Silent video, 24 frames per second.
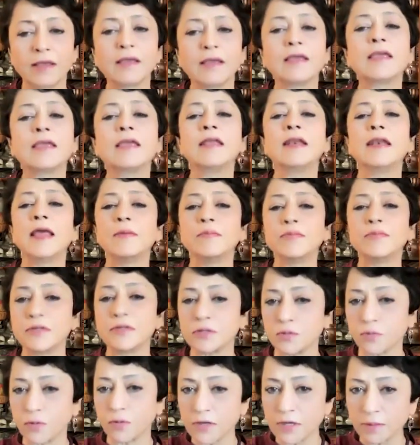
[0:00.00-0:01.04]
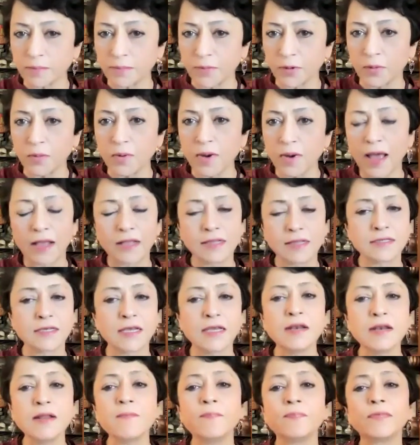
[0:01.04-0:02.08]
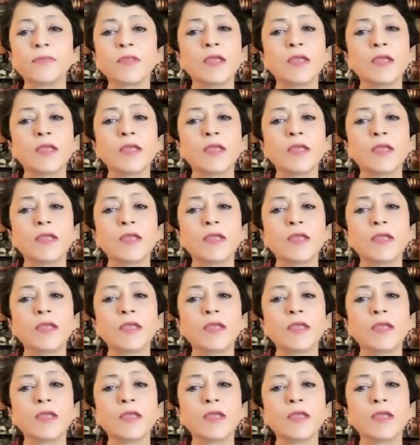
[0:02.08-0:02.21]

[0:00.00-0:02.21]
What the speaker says: He named it Twitter Blue and said,